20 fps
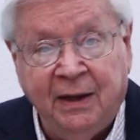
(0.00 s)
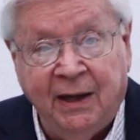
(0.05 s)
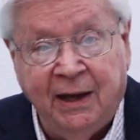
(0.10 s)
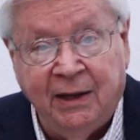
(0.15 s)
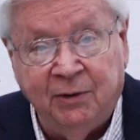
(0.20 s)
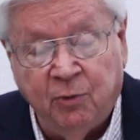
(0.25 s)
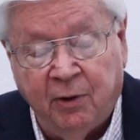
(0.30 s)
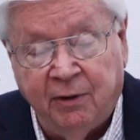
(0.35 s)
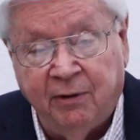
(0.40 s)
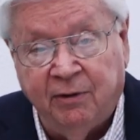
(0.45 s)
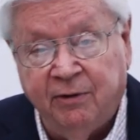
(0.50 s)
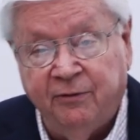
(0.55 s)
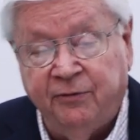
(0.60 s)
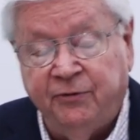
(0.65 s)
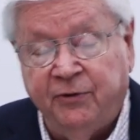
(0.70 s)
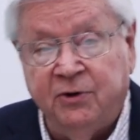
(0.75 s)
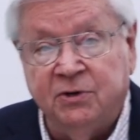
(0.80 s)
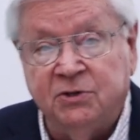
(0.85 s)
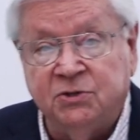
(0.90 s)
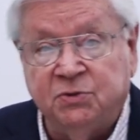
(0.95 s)
And one of the
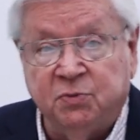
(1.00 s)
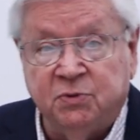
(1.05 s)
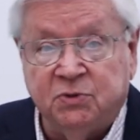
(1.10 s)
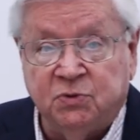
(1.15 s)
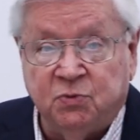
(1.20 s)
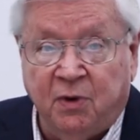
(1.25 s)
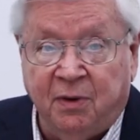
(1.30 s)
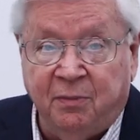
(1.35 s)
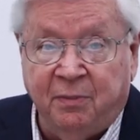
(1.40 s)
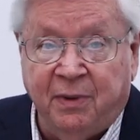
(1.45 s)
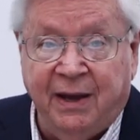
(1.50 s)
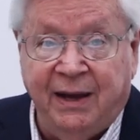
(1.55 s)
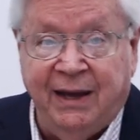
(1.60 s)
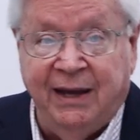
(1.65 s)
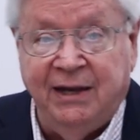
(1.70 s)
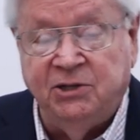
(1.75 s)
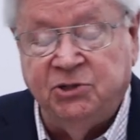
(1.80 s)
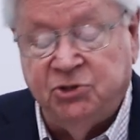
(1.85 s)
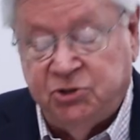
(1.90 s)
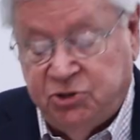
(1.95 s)
first was one by
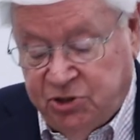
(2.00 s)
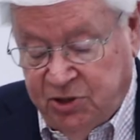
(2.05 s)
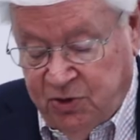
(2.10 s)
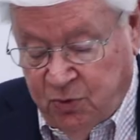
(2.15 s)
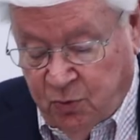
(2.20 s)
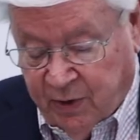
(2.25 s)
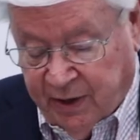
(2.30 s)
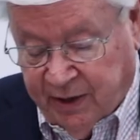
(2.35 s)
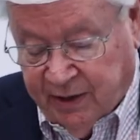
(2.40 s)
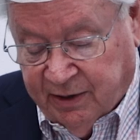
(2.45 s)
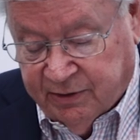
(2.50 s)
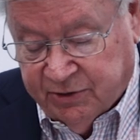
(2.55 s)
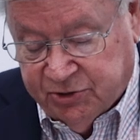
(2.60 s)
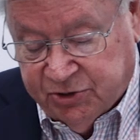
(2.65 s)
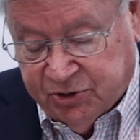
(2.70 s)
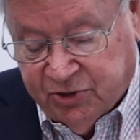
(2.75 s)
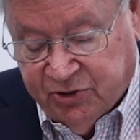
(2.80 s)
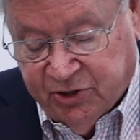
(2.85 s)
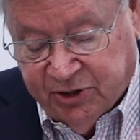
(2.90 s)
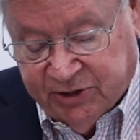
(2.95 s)
H.G.
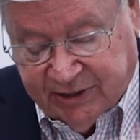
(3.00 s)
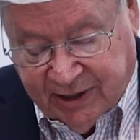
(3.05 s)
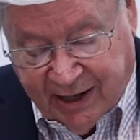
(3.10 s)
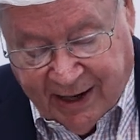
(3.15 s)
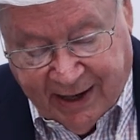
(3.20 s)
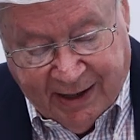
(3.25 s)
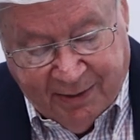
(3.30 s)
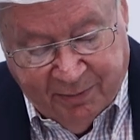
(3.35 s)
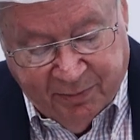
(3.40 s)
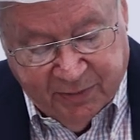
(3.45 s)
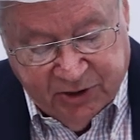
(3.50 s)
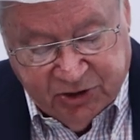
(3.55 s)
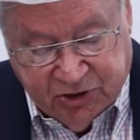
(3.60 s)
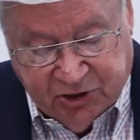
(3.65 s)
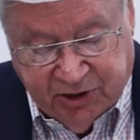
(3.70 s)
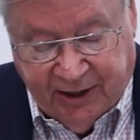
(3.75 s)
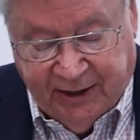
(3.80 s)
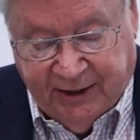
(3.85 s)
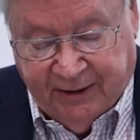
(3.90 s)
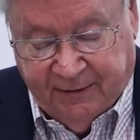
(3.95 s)
Wells, The Time
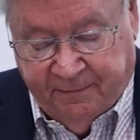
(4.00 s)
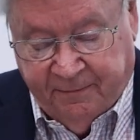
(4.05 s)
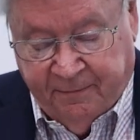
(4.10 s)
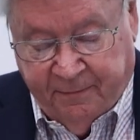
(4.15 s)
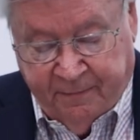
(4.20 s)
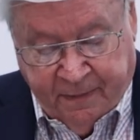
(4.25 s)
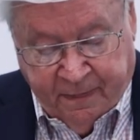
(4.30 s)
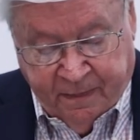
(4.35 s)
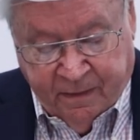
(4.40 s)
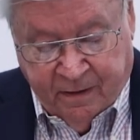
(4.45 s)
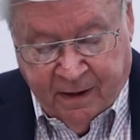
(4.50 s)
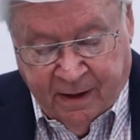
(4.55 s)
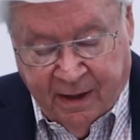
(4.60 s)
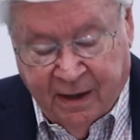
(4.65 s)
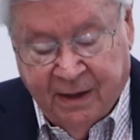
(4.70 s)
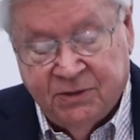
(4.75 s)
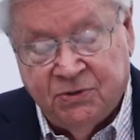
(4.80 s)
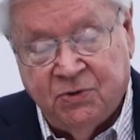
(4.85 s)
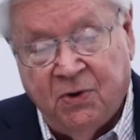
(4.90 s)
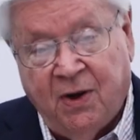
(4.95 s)
Machine.
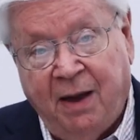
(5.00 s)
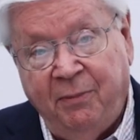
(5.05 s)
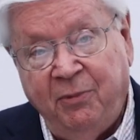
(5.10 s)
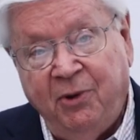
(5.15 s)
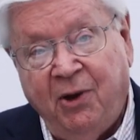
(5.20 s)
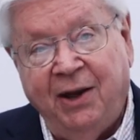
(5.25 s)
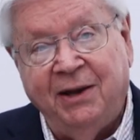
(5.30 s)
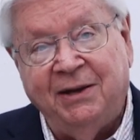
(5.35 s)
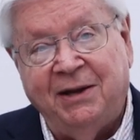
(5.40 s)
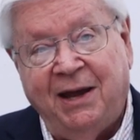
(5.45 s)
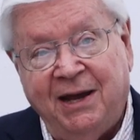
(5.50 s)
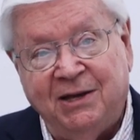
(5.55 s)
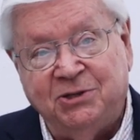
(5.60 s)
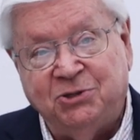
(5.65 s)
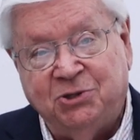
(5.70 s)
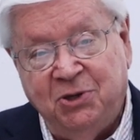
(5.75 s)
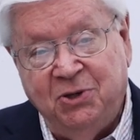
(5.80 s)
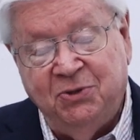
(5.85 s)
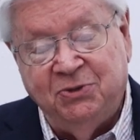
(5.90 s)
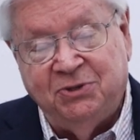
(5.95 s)
So I'm going to
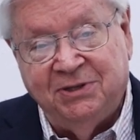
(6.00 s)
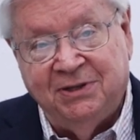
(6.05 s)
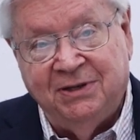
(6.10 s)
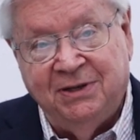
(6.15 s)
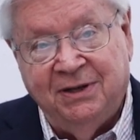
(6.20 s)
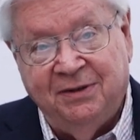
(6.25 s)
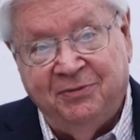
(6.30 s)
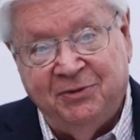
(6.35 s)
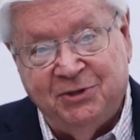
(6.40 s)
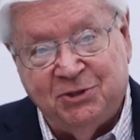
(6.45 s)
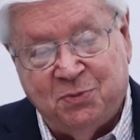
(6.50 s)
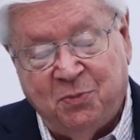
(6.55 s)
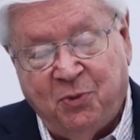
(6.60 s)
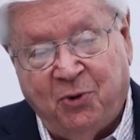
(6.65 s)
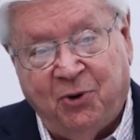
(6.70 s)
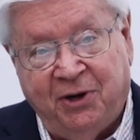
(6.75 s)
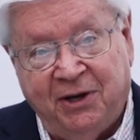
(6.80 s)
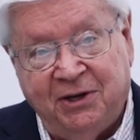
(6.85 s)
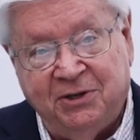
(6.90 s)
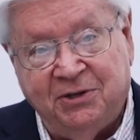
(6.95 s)
ask you this
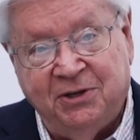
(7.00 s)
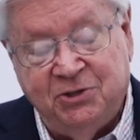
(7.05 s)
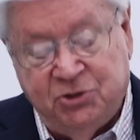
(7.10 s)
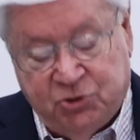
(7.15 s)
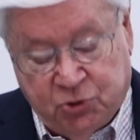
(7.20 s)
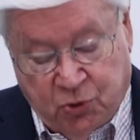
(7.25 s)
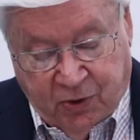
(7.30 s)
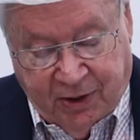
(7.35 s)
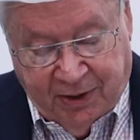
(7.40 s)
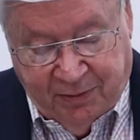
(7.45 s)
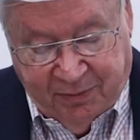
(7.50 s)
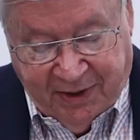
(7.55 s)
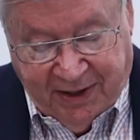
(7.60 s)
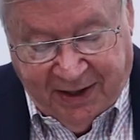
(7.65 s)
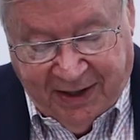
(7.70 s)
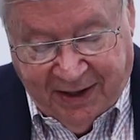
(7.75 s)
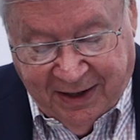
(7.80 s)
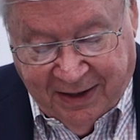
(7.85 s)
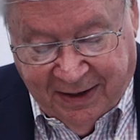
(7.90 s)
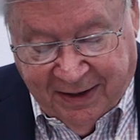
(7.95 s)
morning to join
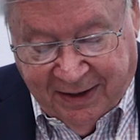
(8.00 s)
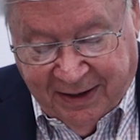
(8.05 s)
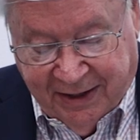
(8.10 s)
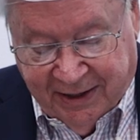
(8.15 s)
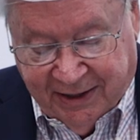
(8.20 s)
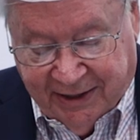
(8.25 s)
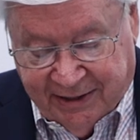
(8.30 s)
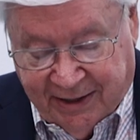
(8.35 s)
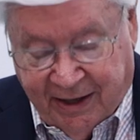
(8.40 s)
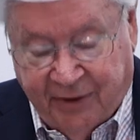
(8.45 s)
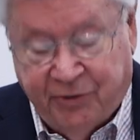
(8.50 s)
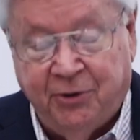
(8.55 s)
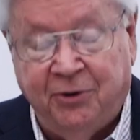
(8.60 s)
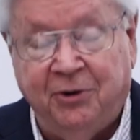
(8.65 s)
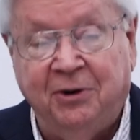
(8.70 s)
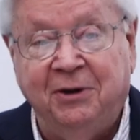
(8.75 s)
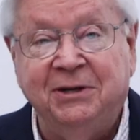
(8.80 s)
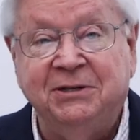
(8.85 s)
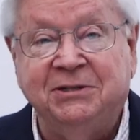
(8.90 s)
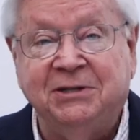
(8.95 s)
me in
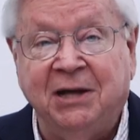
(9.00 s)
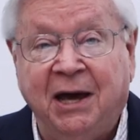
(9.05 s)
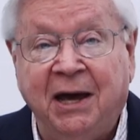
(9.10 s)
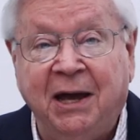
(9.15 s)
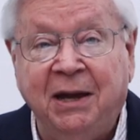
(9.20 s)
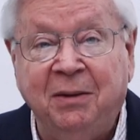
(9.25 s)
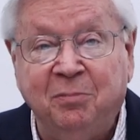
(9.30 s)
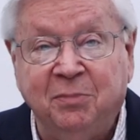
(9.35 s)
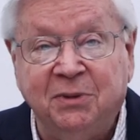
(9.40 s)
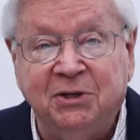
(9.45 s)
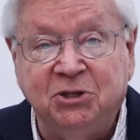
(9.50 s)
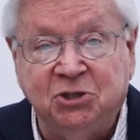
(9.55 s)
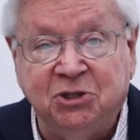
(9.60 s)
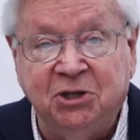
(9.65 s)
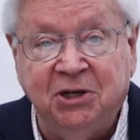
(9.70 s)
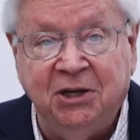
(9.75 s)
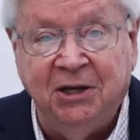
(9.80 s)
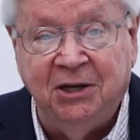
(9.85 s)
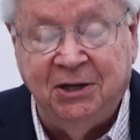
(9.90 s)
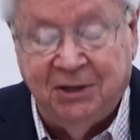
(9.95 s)
another time
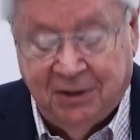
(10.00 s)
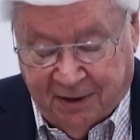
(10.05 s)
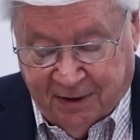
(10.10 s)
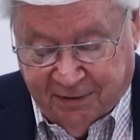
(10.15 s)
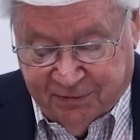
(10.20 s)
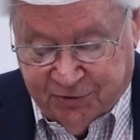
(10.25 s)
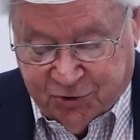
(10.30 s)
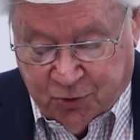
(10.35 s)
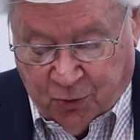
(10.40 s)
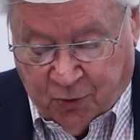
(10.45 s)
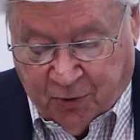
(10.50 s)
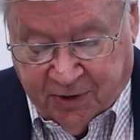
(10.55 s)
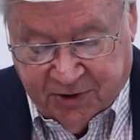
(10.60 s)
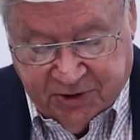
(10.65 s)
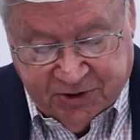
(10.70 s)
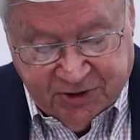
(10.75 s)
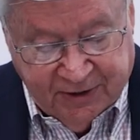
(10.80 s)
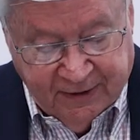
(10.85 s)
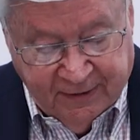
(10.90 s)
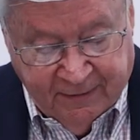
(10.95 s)
machine of
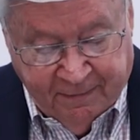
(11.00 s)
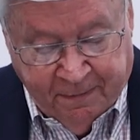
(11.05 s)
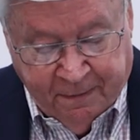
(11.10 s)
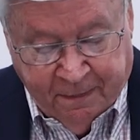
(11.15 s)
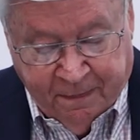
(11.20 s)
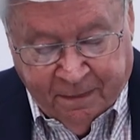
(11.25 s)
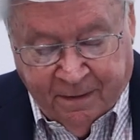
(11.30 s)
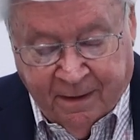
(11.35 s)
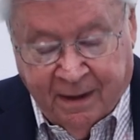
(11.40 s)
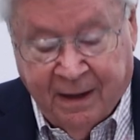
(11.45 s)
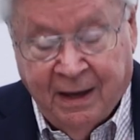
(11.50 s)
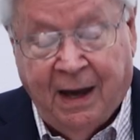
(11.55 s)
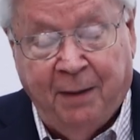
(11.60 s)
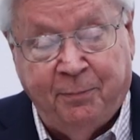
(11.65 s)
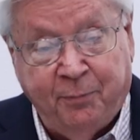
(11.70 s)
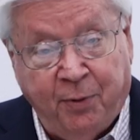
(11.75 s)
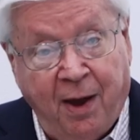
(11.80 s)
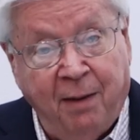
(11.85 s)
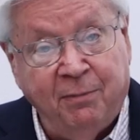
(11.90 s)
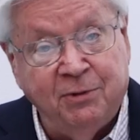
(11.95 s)
sorts. I
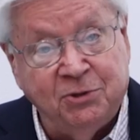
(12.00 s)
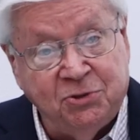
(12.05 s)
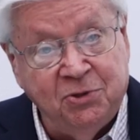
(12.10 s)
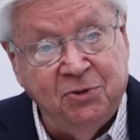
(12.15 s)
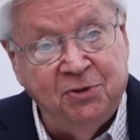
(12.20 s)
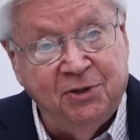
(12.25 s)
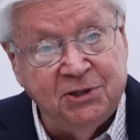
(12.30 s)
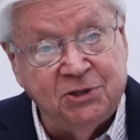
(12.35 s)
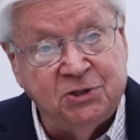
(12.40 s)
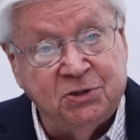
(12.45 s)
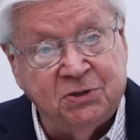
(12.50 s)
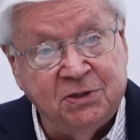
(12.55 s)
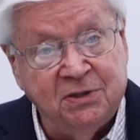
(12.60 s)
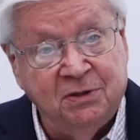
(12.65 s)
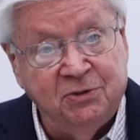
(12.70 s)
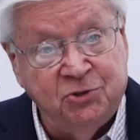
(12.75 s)
promise you this